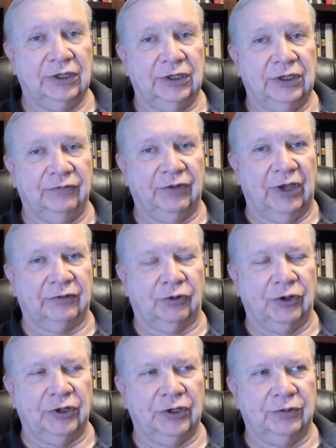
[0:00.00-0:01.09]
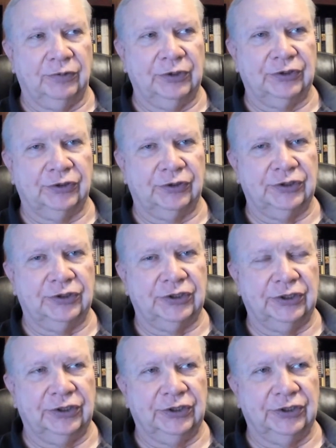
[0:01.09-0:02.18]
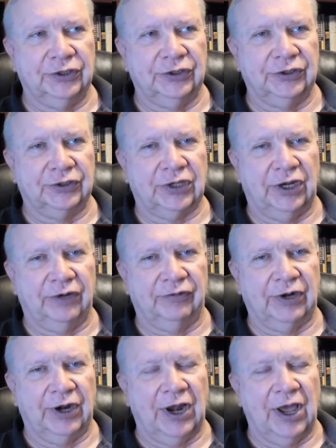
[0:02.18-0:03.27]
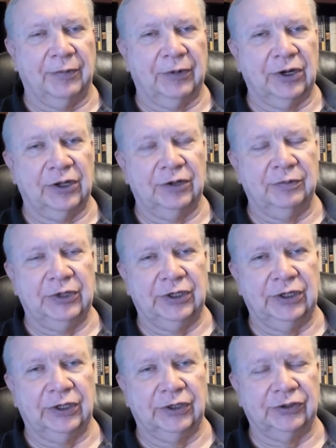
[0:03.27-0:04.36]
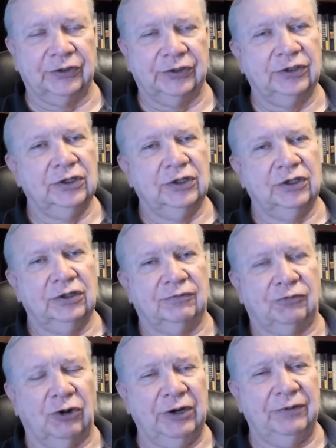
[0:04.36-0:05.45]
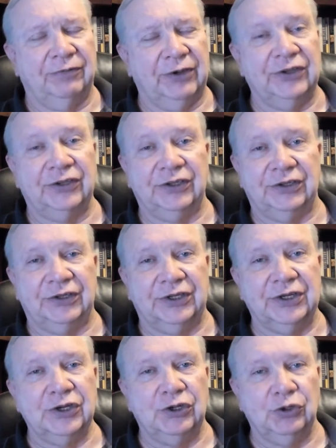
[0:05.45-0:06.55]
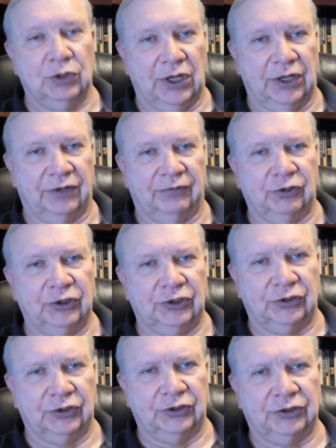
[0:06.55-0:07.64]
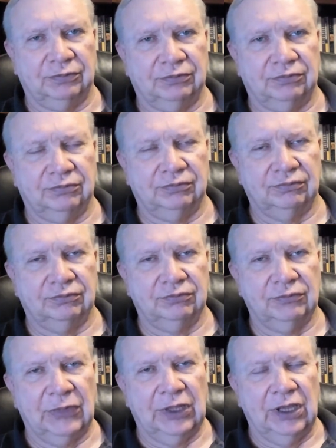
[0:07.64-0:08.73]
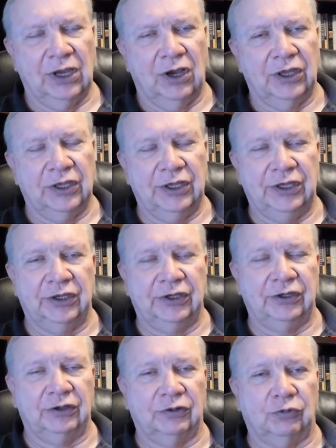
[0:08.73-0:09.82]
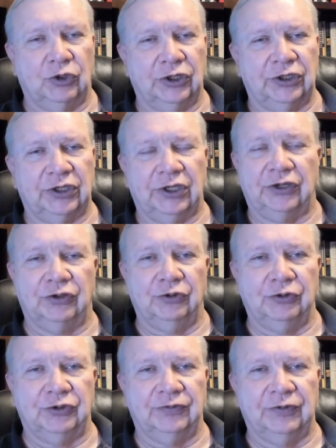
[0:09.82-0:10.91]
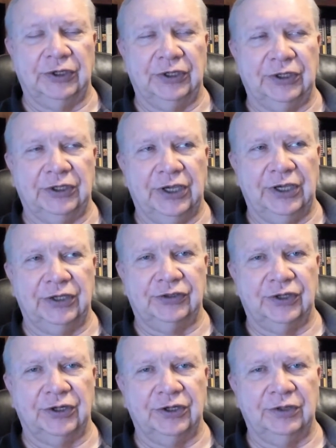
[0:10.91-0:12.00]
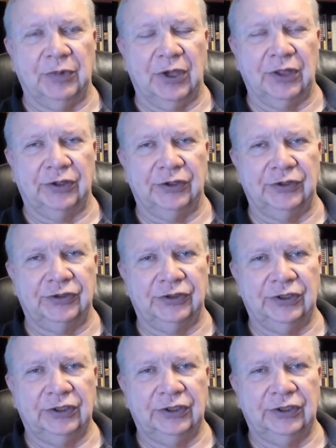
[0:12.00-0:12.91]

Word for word: In fact, Freudian research is kind of an anomaly because Freud, face it, didn't do a lot of research. He worked exclusively in case study methods